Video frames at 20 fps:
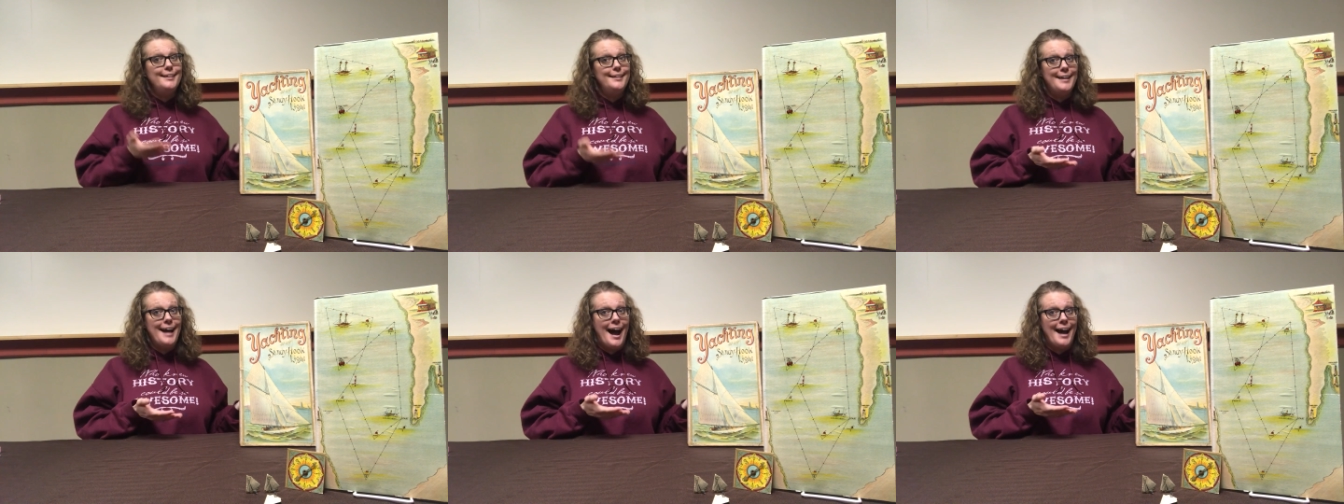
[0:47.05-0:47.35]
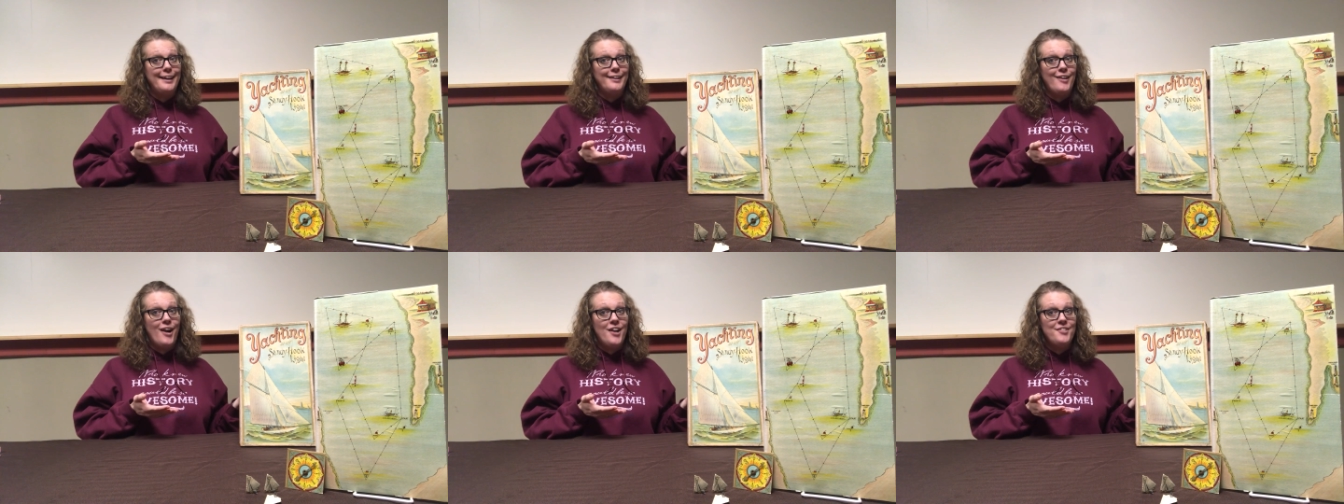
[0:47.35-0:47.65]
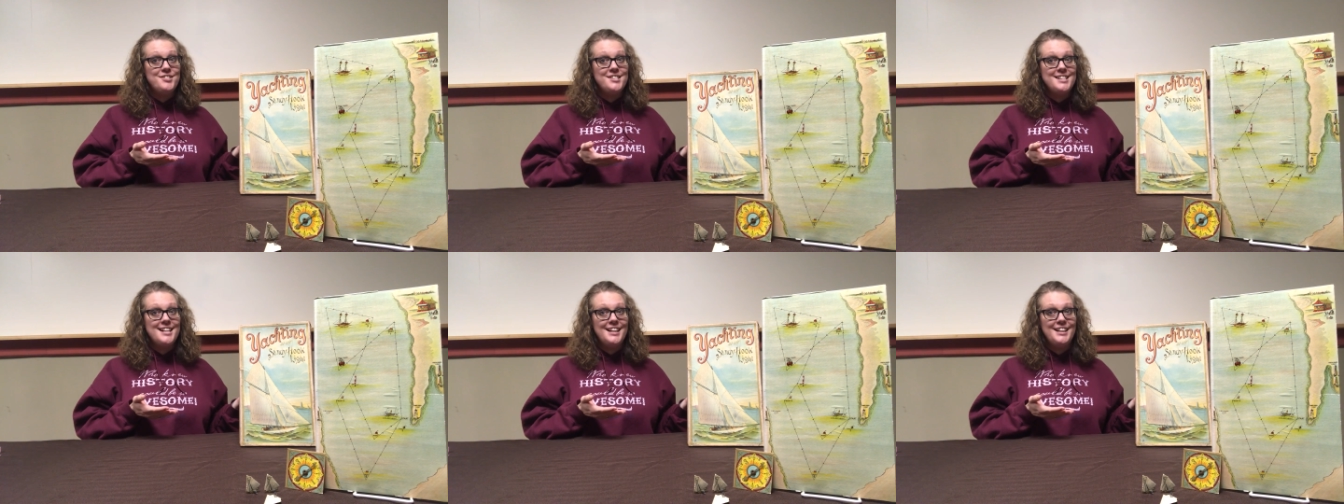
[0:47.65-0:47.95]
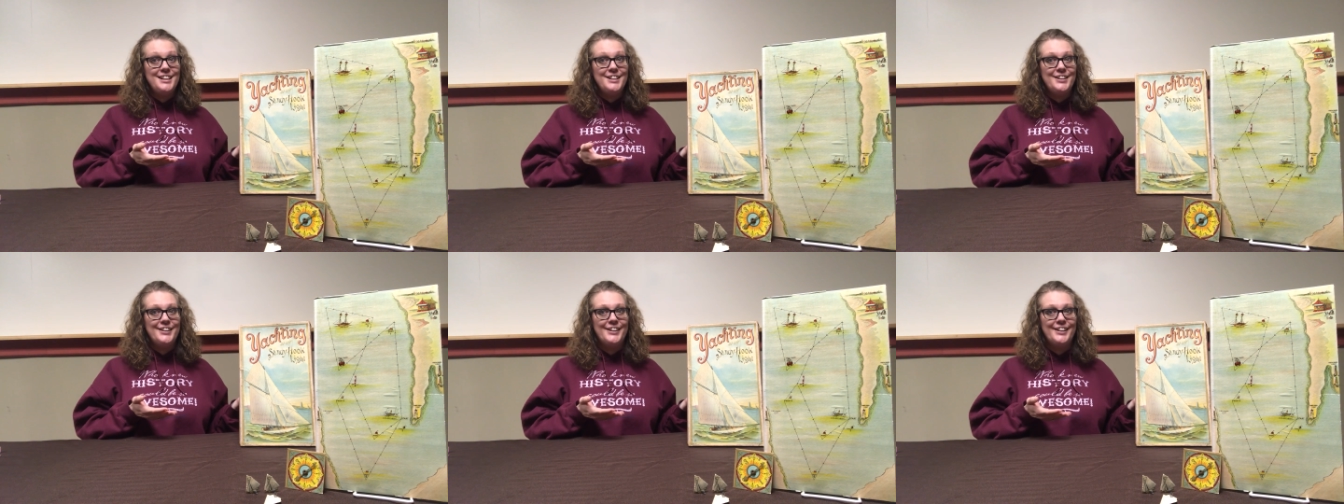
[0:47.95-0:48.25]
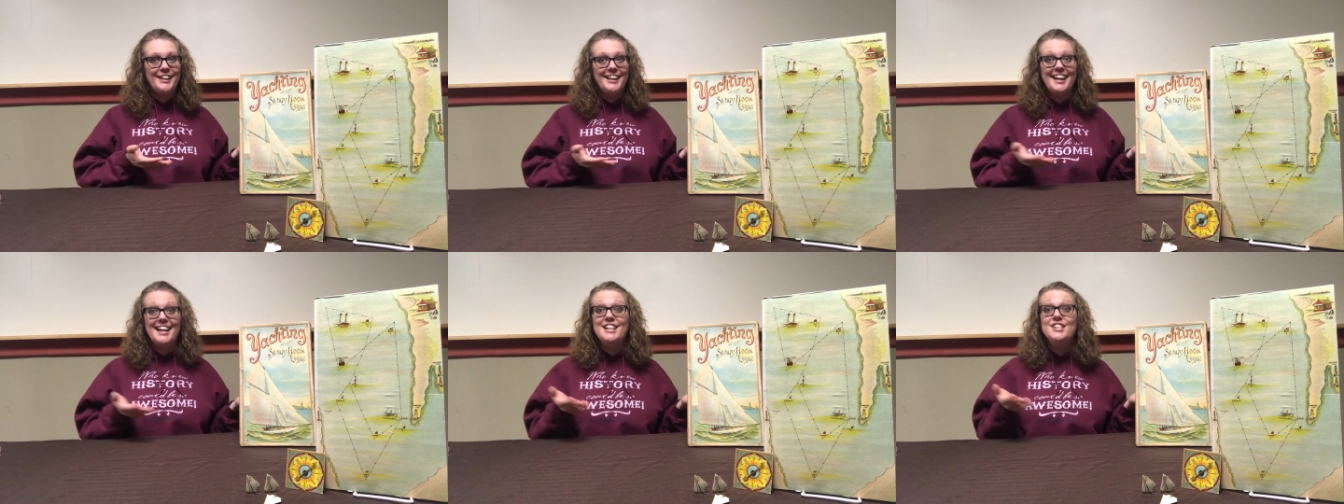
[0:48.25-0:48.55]
Yachting off Sandy
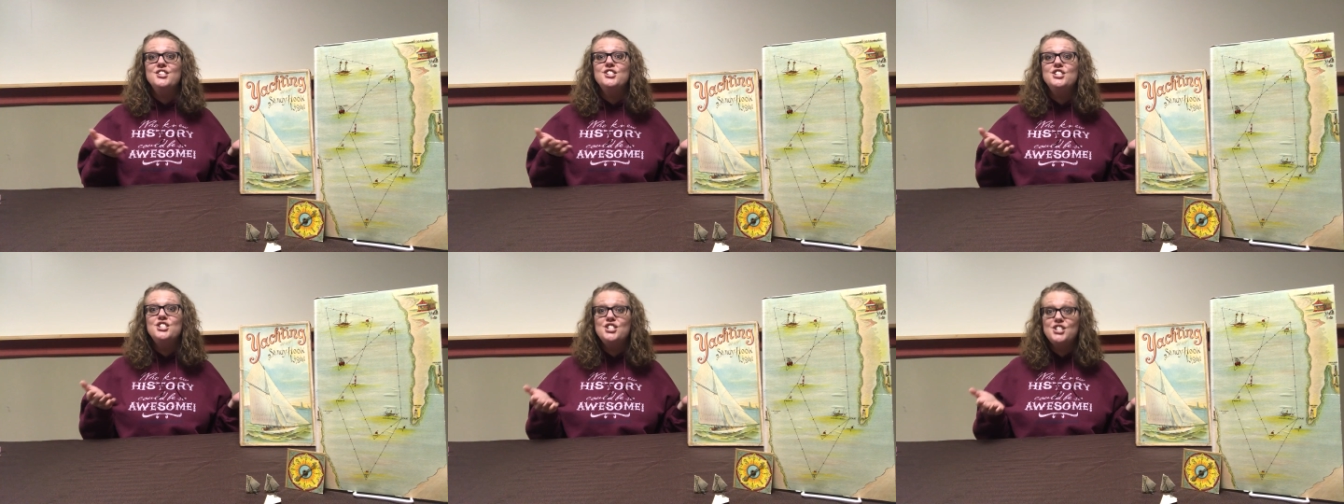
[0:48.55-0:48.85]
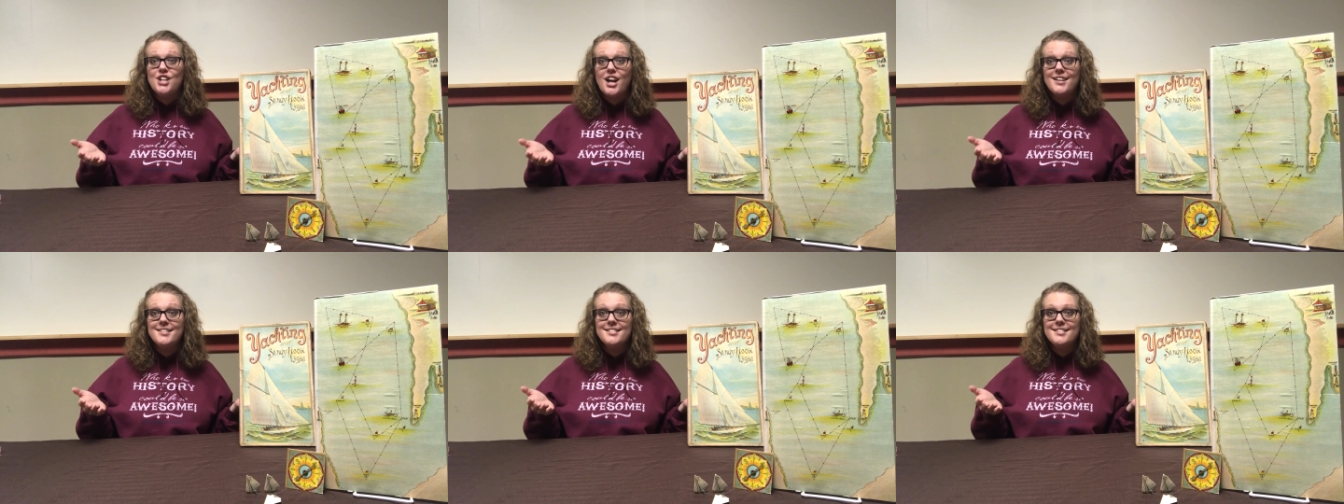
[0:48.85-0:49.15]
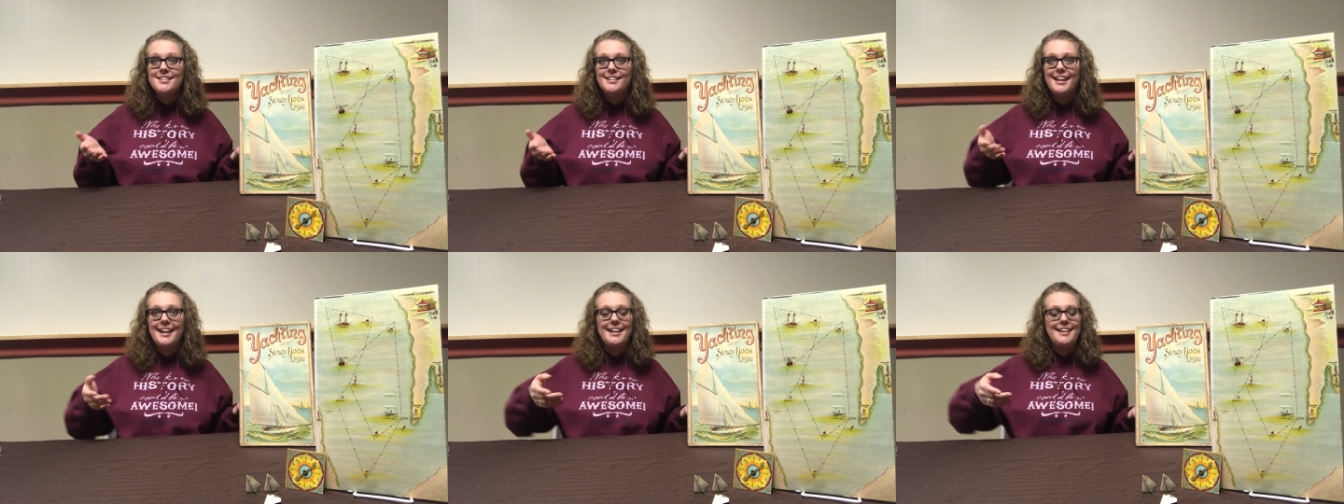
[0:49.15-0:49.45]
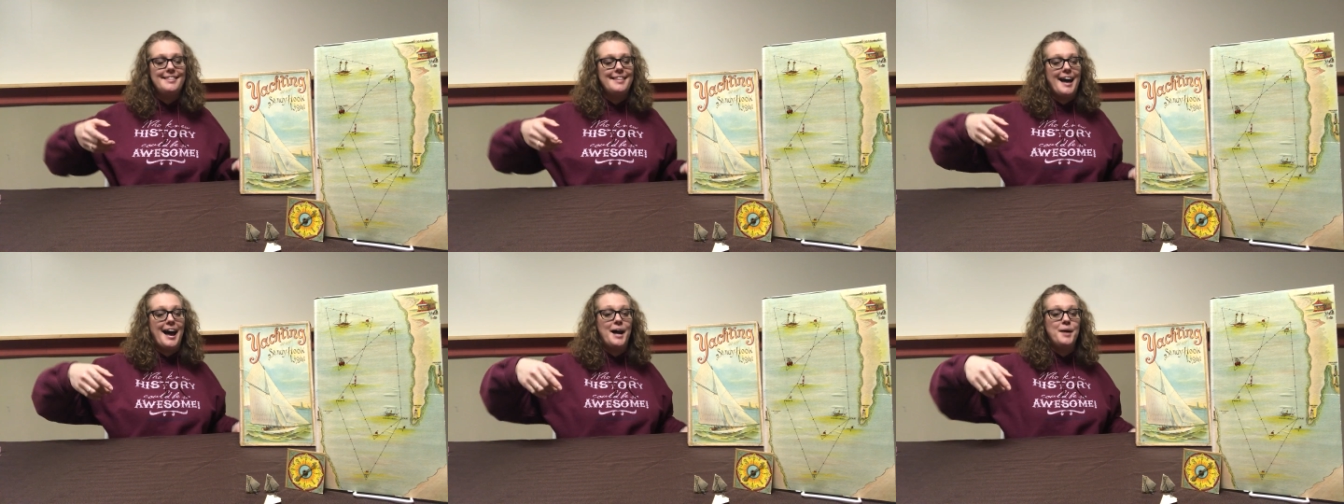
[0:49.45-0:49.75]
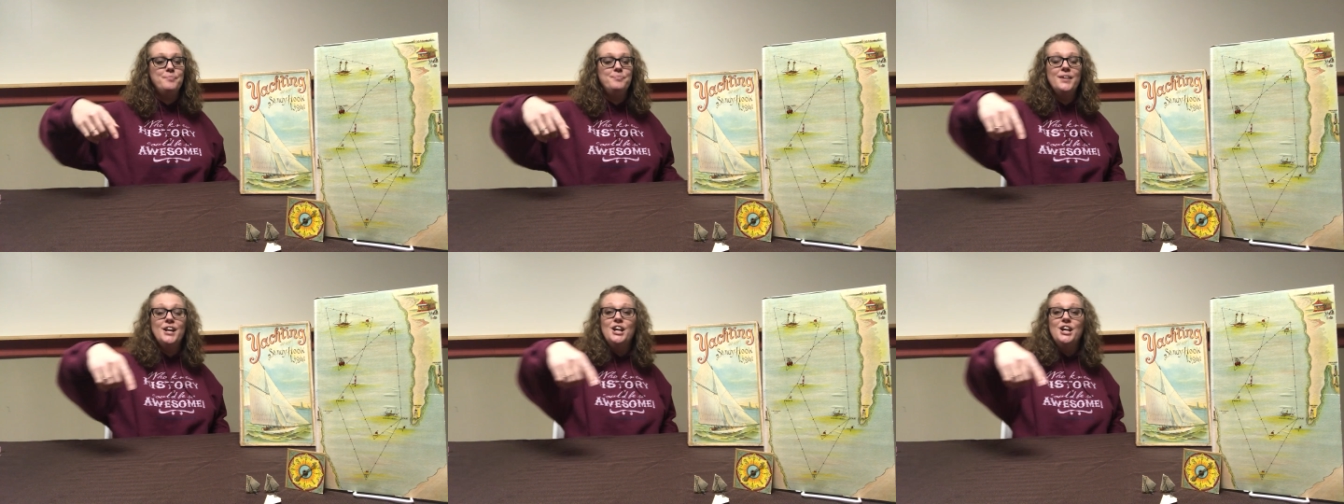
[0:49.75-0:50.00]
Hook is just like that.